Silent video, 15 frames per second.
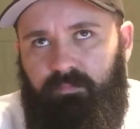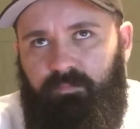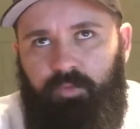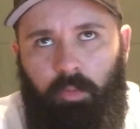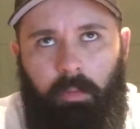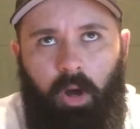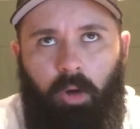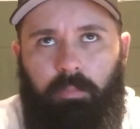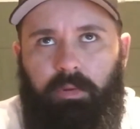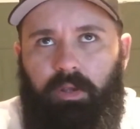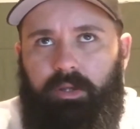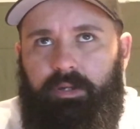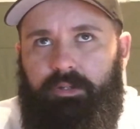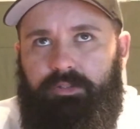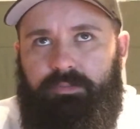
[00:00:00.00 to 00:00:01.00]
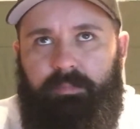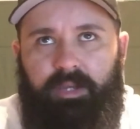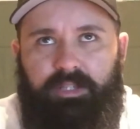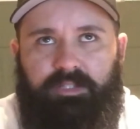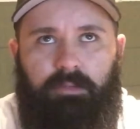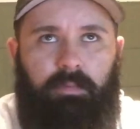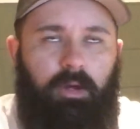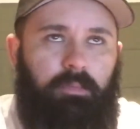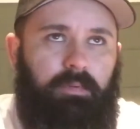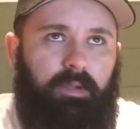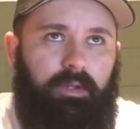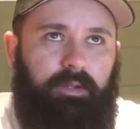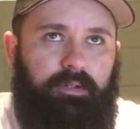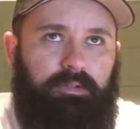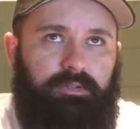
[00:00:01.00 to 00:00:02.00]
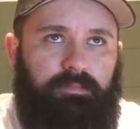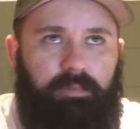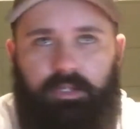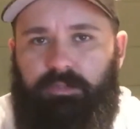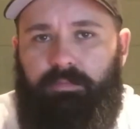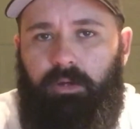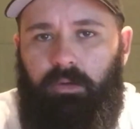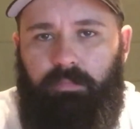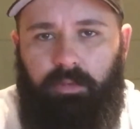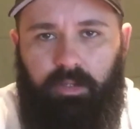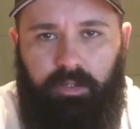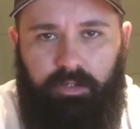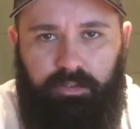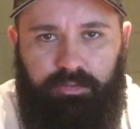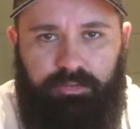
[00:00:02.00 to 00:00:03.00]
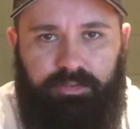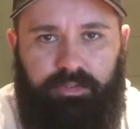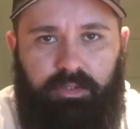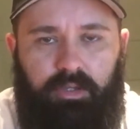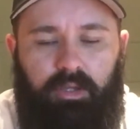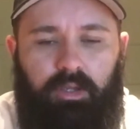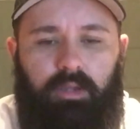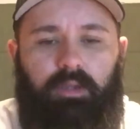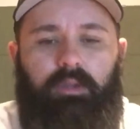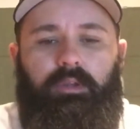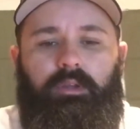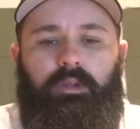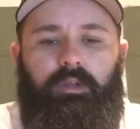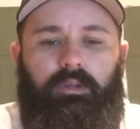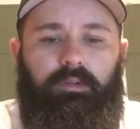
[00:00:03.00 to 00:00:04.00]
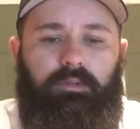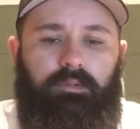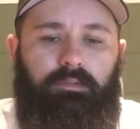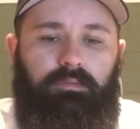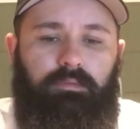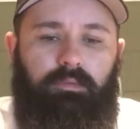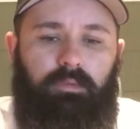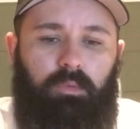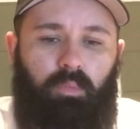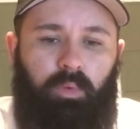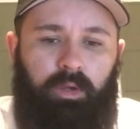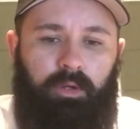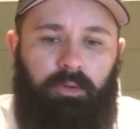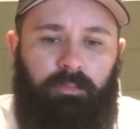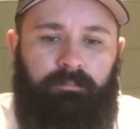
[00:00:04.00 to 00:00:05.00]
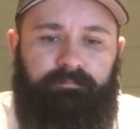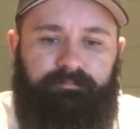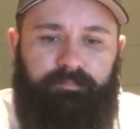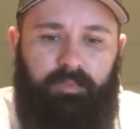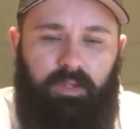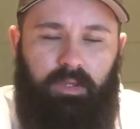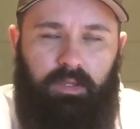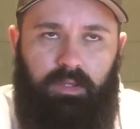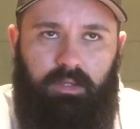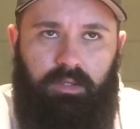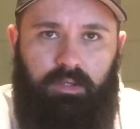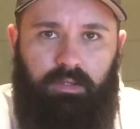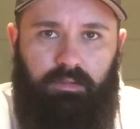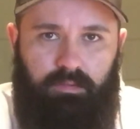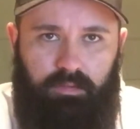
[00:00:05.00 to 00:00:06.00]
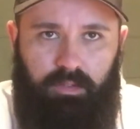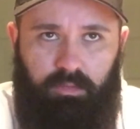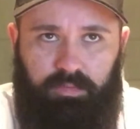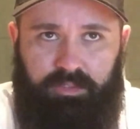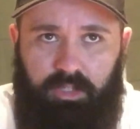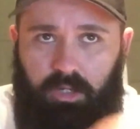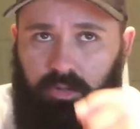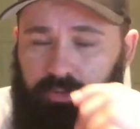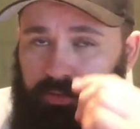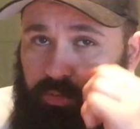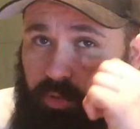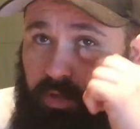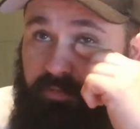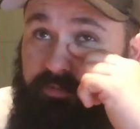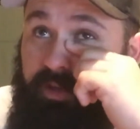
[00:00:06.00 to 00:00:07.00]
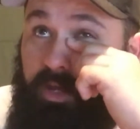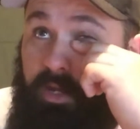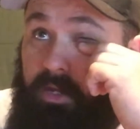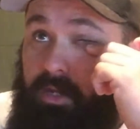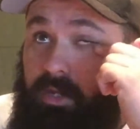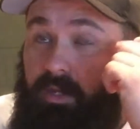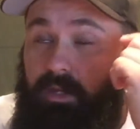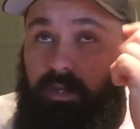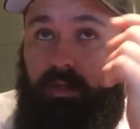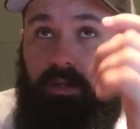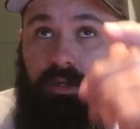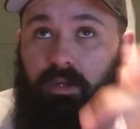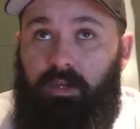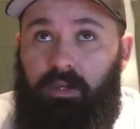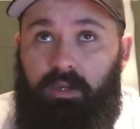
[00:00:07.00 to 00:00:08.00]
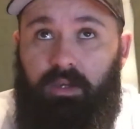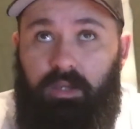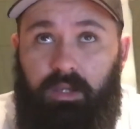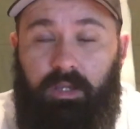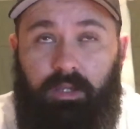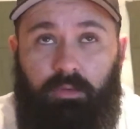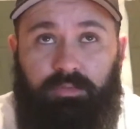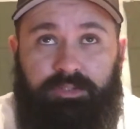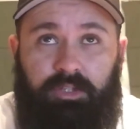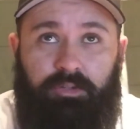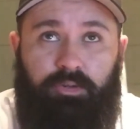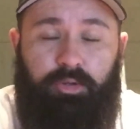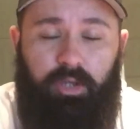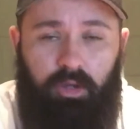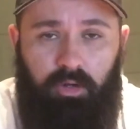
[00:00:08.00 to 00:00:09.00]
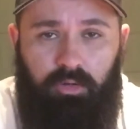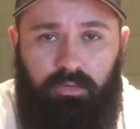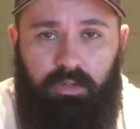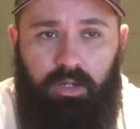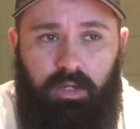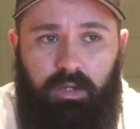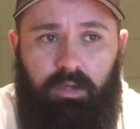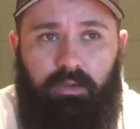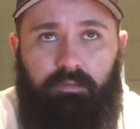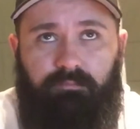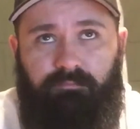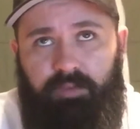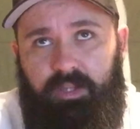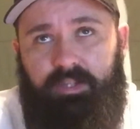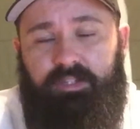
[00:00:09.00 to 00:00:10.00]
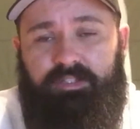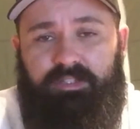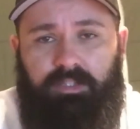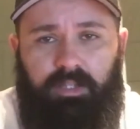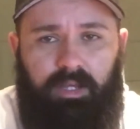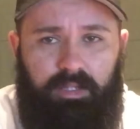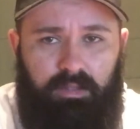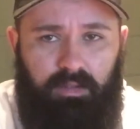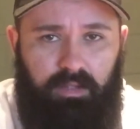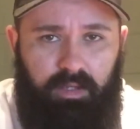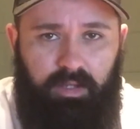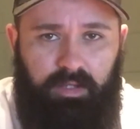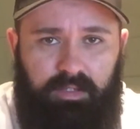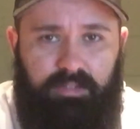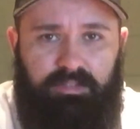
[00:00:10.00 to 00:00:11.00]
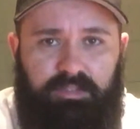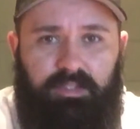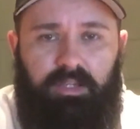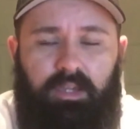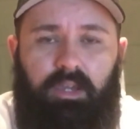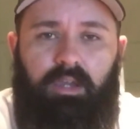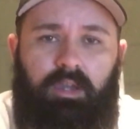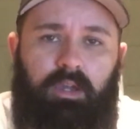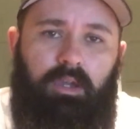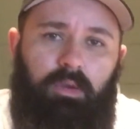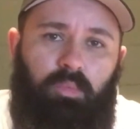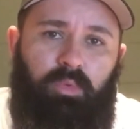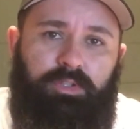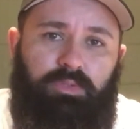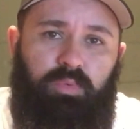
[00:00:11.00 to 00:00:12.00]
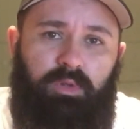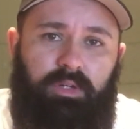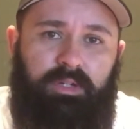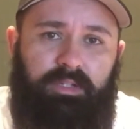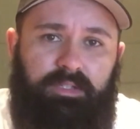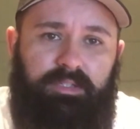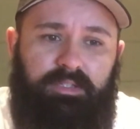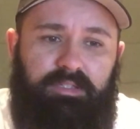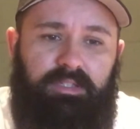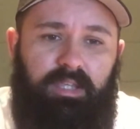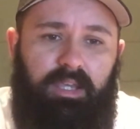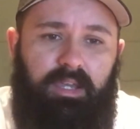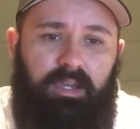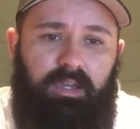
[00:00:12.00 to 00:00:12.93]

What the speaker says: Football players, basketball players, baseball players. Well, it was called UFA, and it was Underdog Fitness and Athletics, which was